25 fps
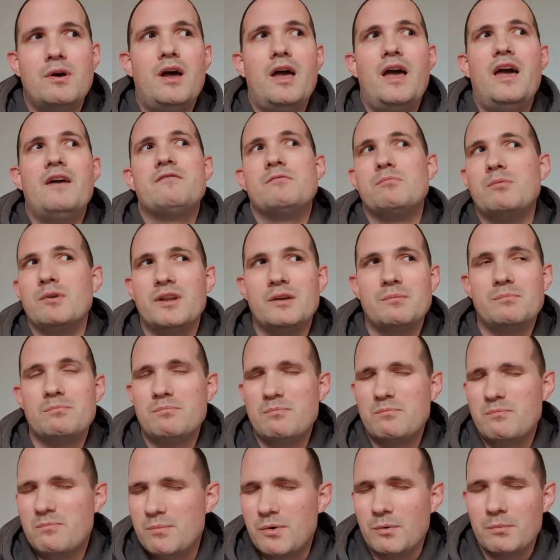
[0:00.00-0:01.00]
Everybody
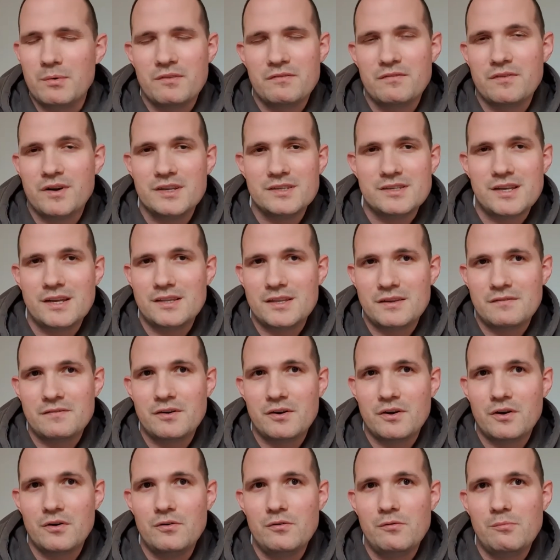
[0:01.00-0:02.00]
probably finds that
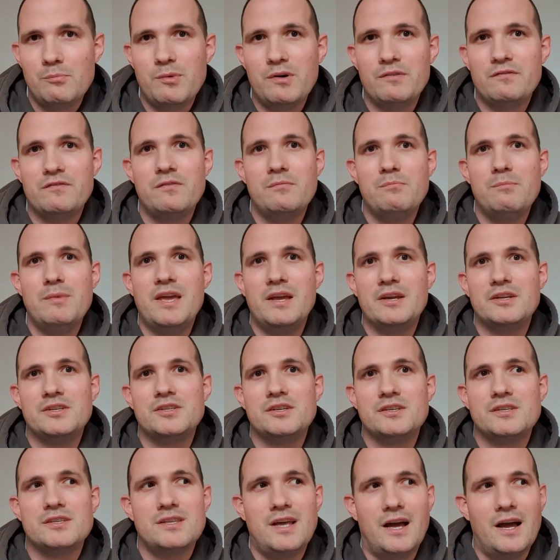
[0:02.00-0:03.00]
difficult, but for me, it's
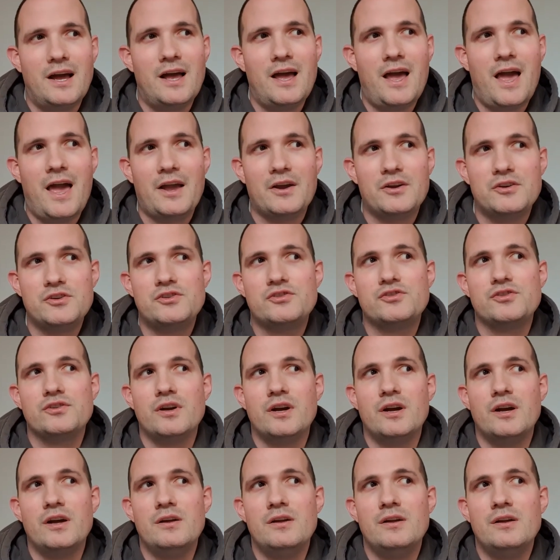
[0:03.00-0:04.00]
just that
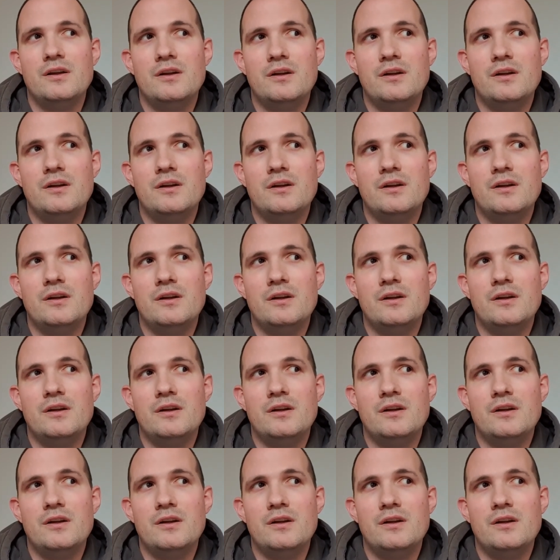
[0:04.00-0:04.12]
extra